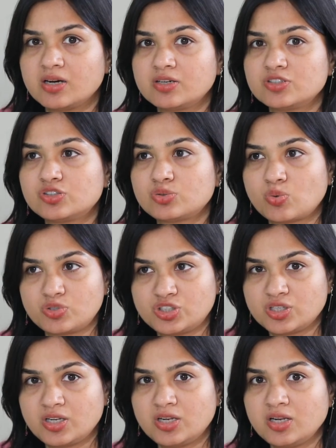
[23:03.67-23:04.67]

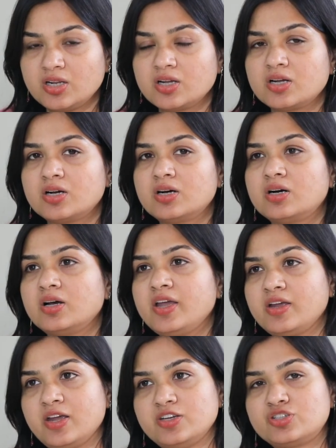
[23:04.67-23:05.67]
Social
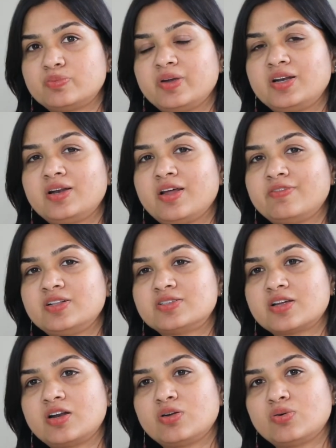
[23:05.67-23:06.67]
engagement
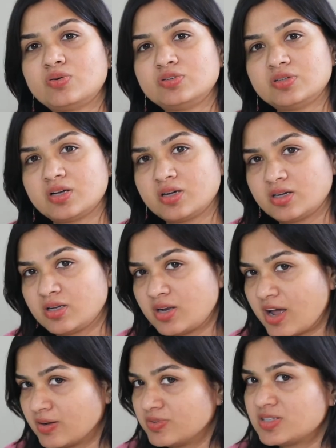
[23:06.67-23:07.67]
levels are low,
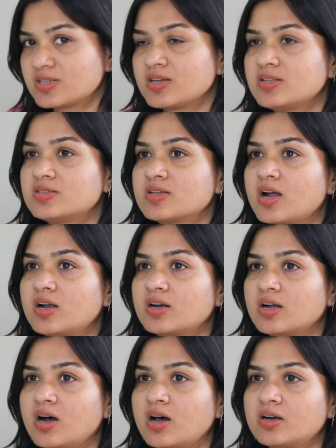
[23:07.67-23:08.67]
language skills are
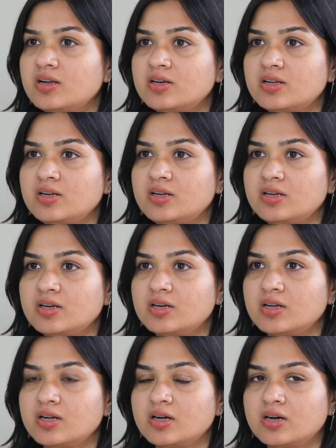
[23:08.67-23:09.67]
a little
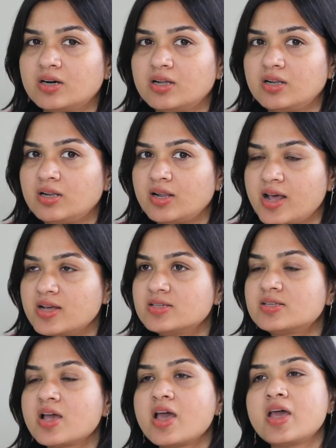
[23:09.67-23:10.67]

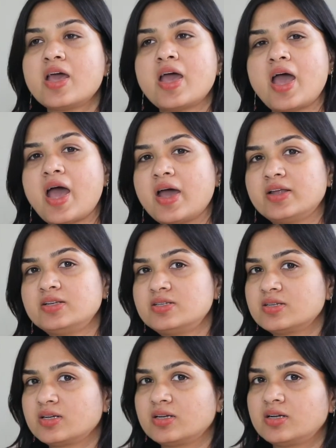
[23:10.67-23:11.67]
less,
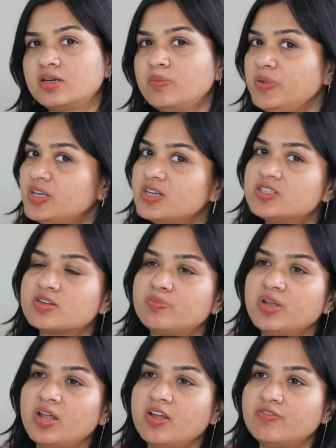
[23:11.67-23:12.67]
and repetitive
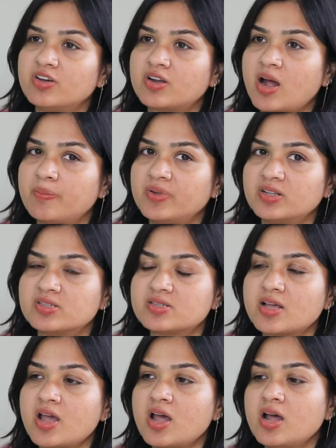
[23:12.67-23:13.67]
behavior happens.
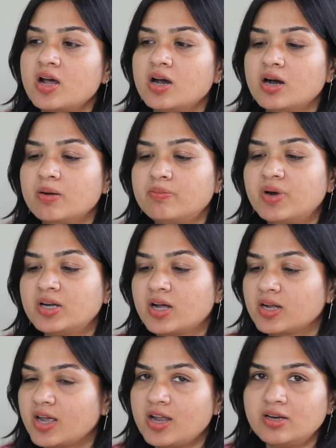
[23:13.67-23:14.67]
But
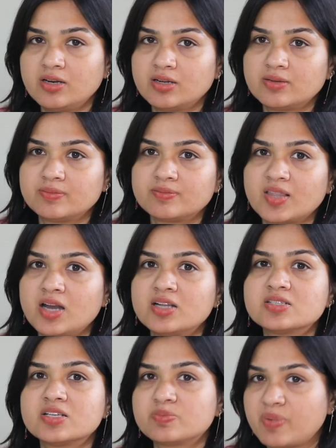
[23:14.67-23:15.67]
again, it
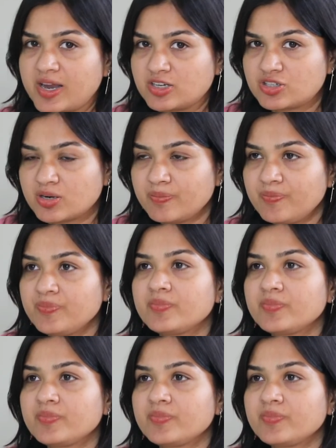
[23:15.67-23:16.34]
is a spectrum.